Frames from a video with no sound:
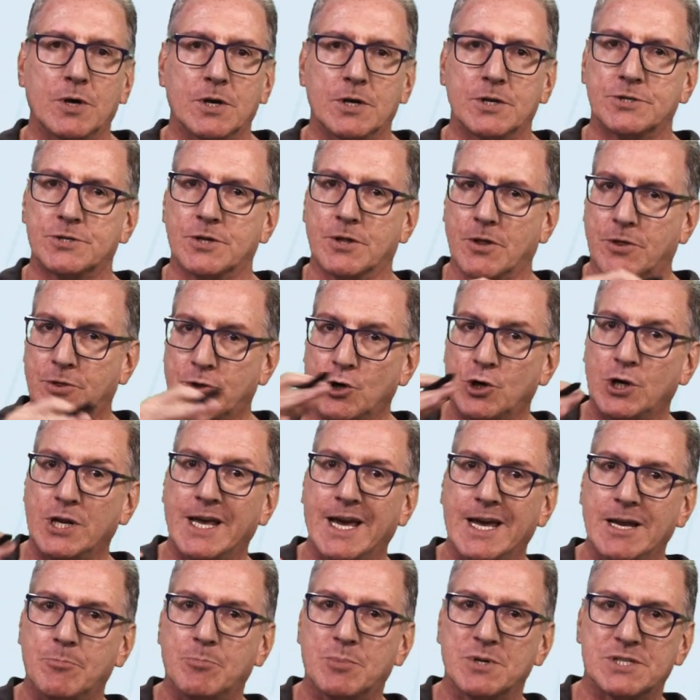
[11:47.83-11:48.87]
So the
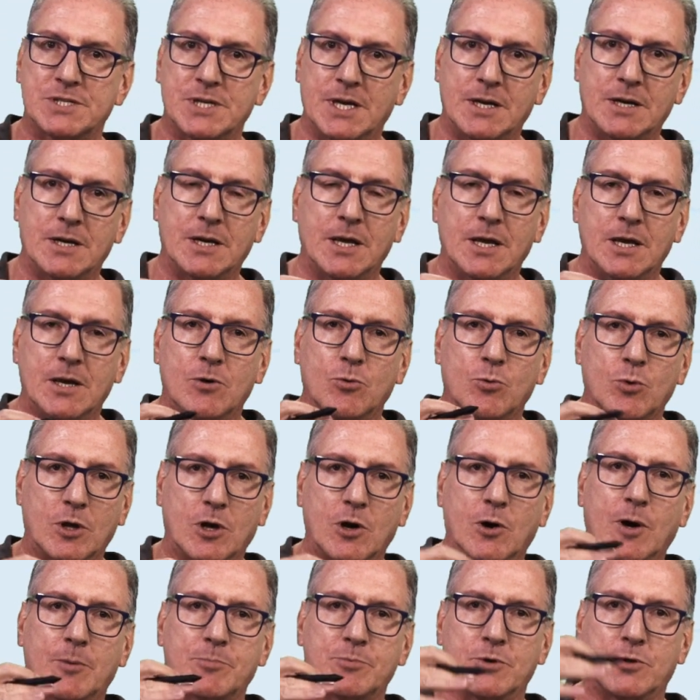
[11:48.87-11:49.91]
38% will go
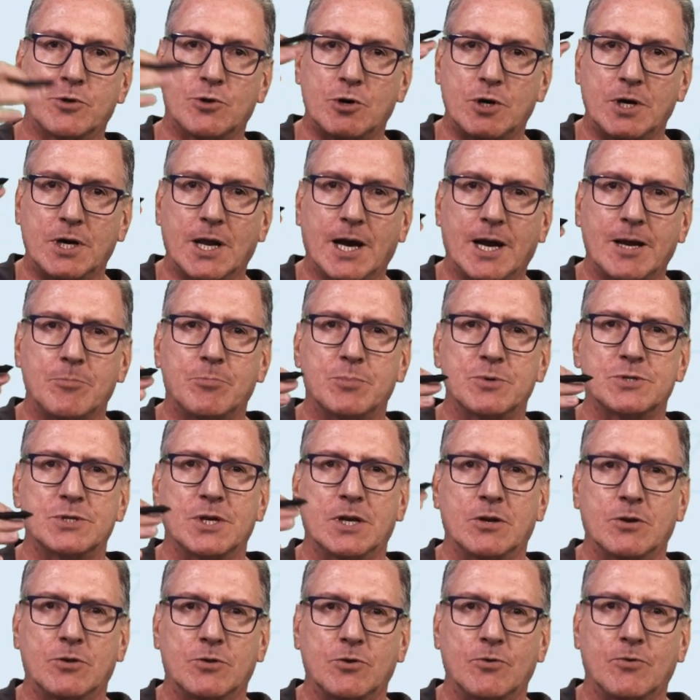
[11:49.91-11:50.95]
up to
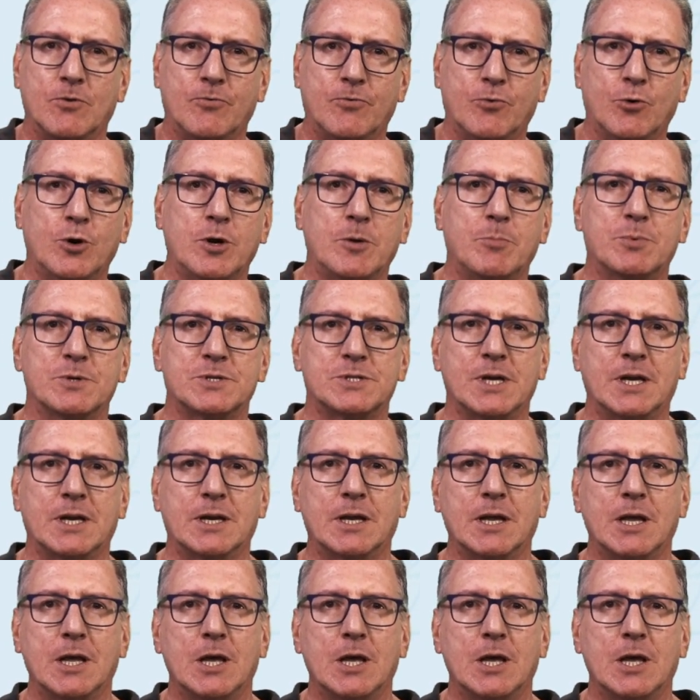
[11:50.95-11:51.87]
39% or 40%.